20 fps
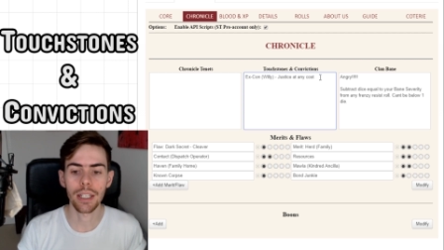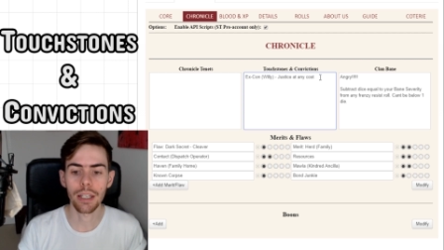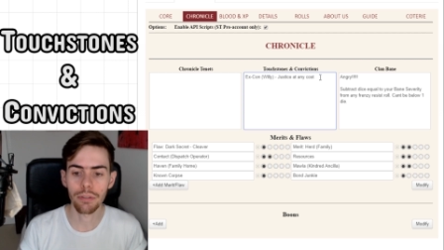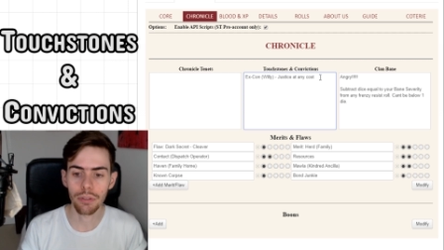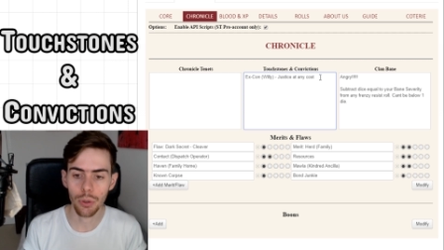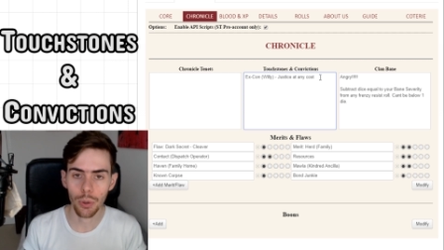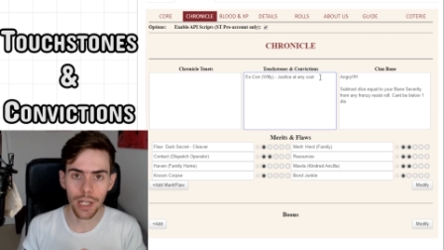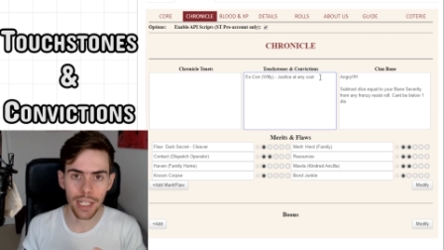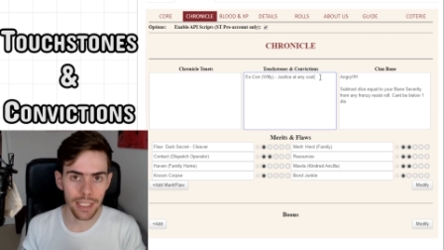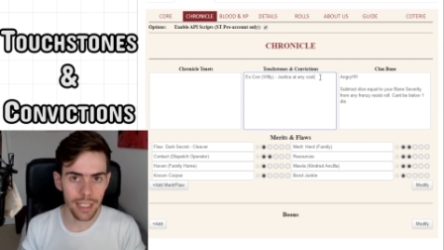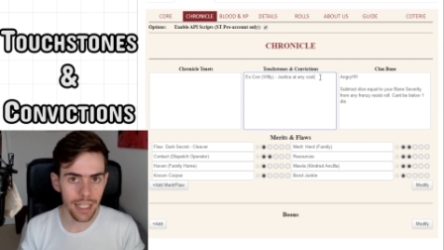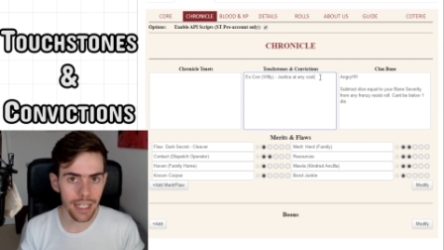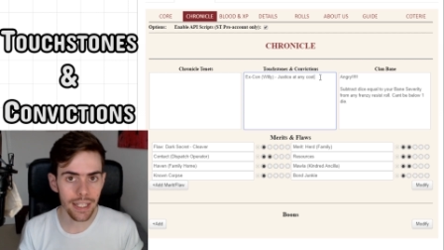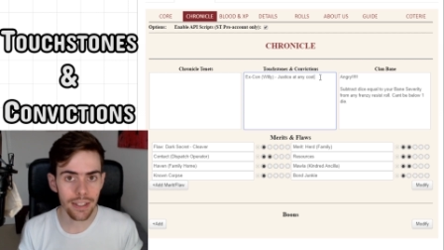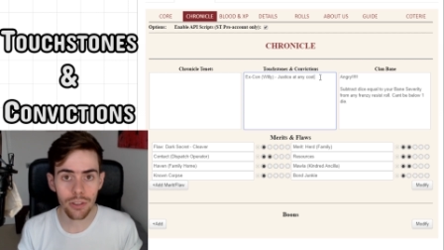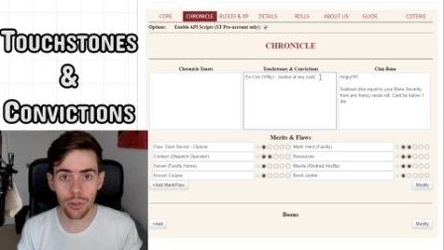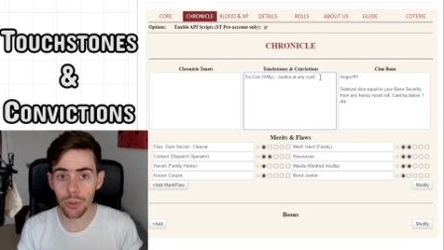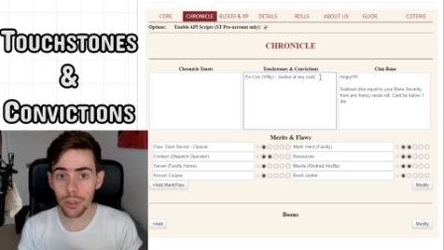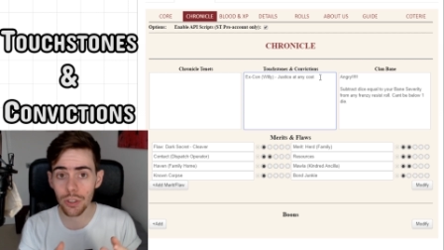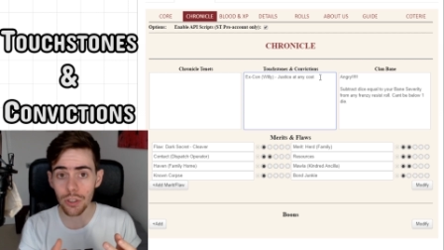give you
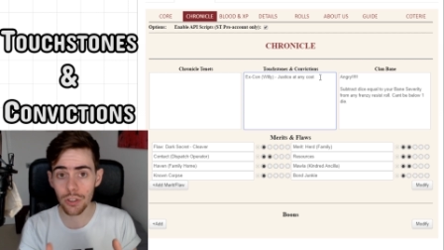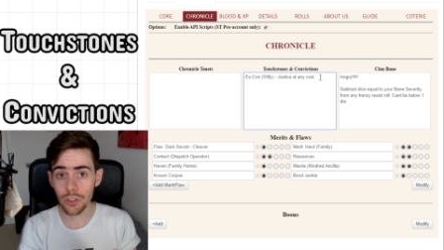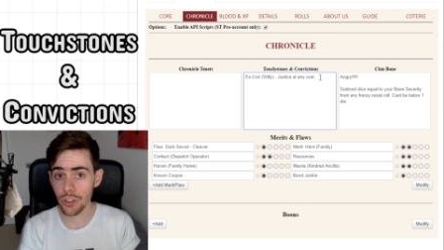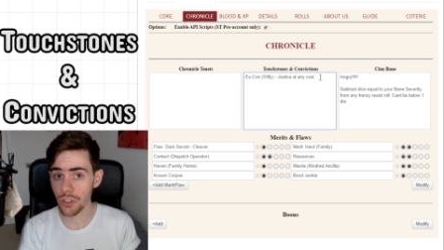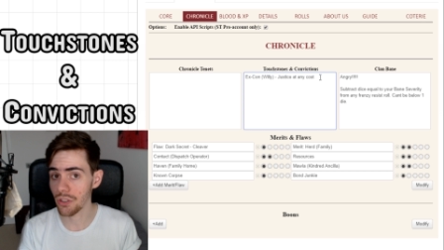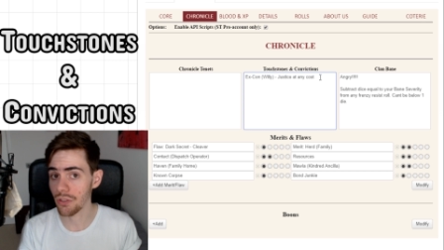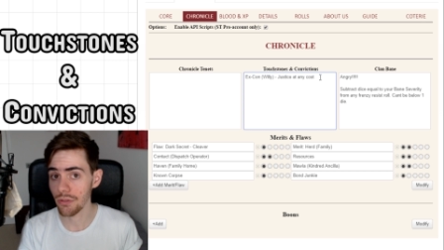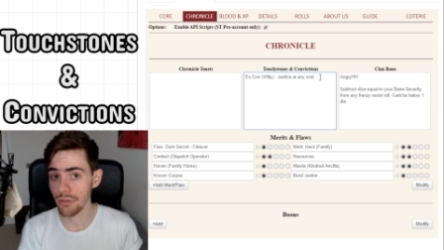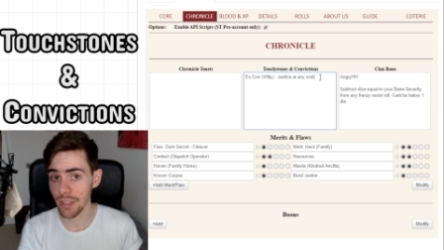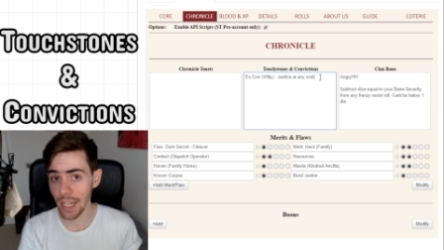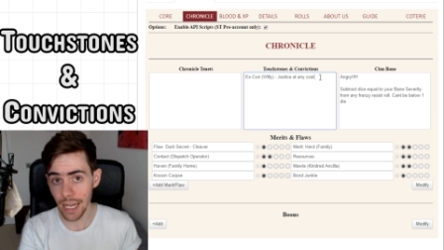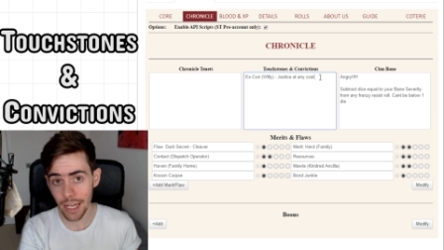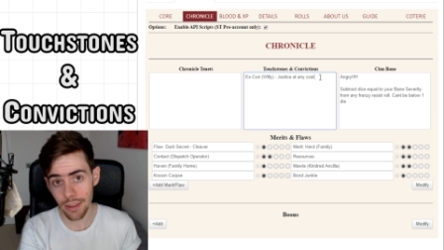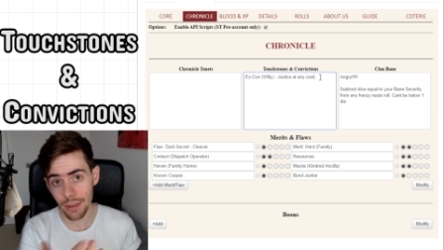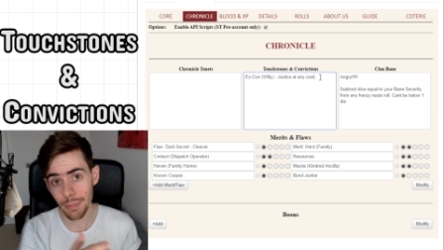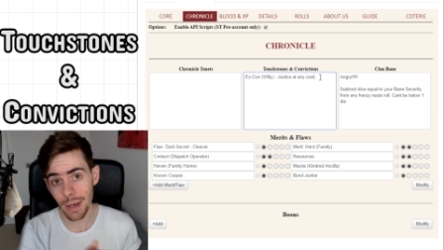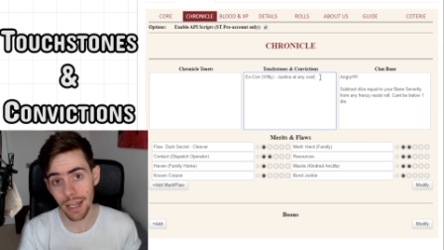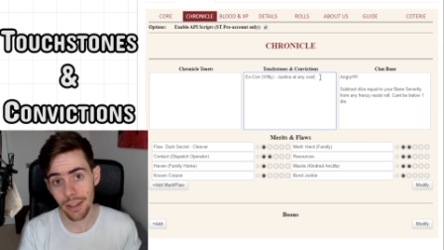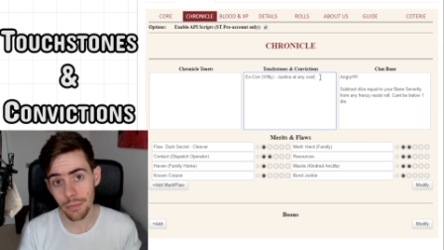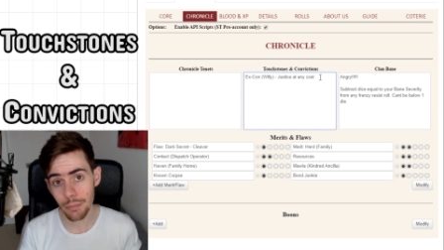ideas, or you can just take
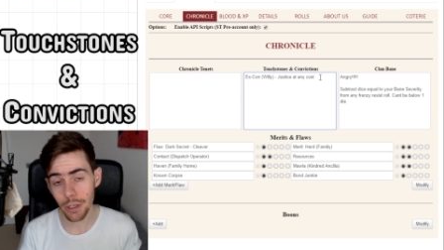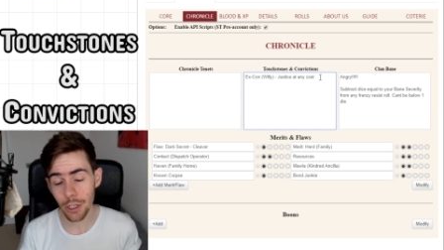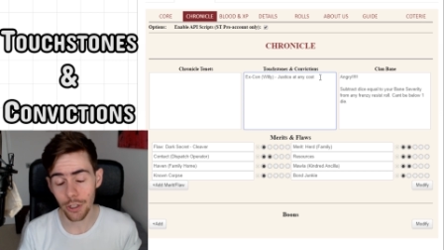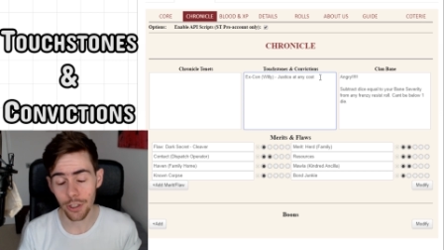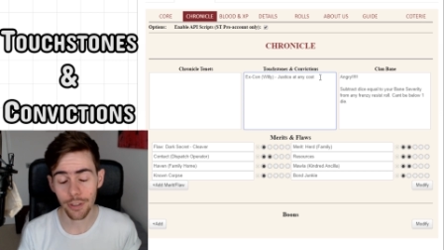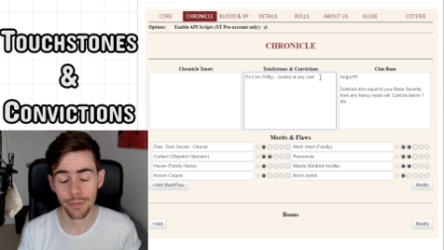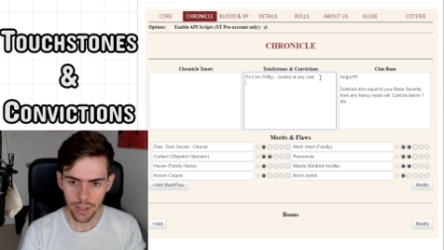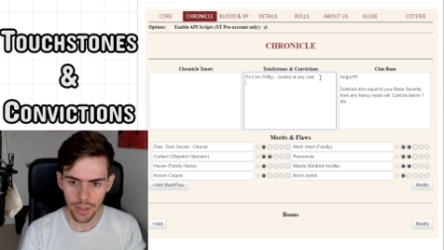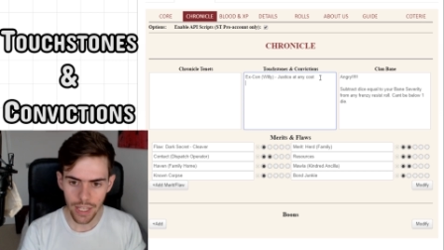them out of the book.